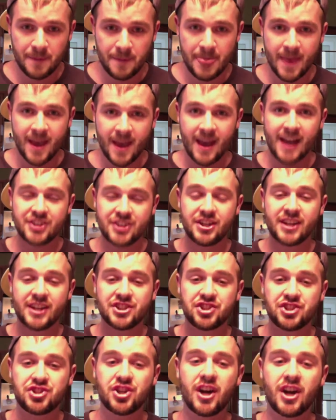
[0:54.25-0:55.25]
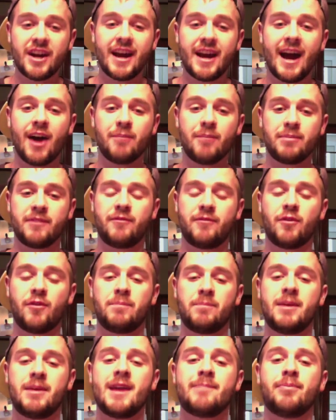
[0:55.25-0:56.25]
And she gets drug out before
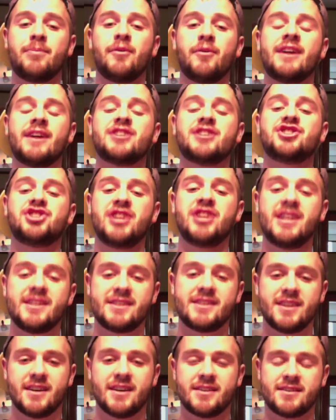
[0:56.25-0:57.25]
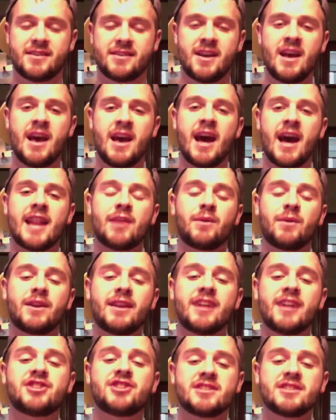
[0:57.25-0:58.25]
people and Jesus. And the
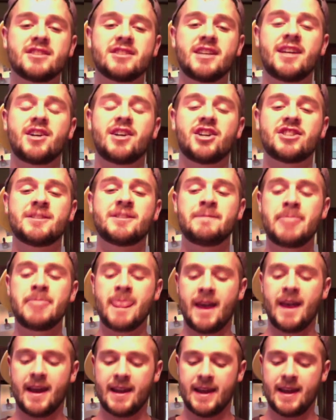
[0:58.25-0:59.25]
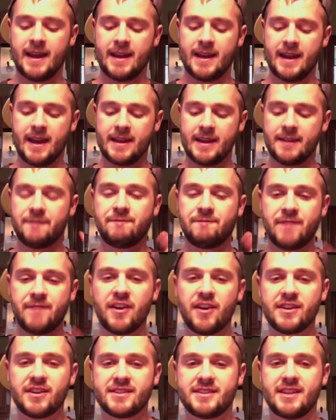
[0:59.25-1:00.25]
religious leaders and the
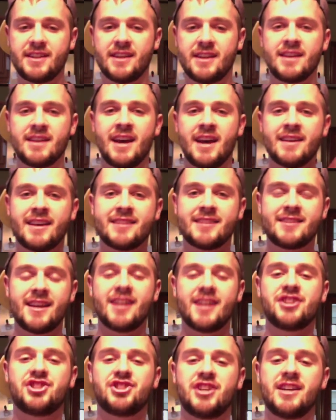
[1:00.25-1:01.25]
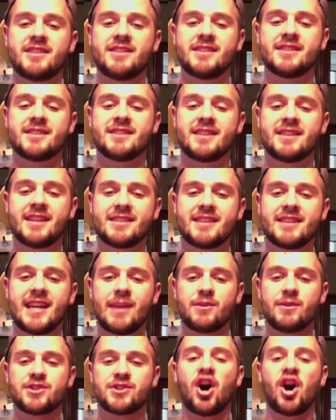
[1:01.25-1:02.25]
Pharisees, they say to Jesus, this lady
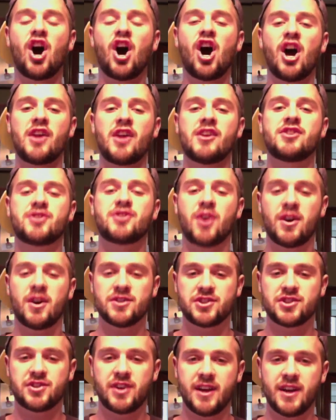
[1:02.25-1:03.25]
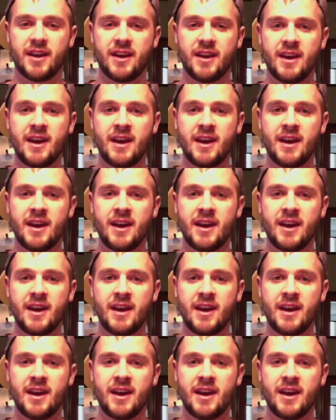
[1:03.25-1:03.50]
was caught in adultery.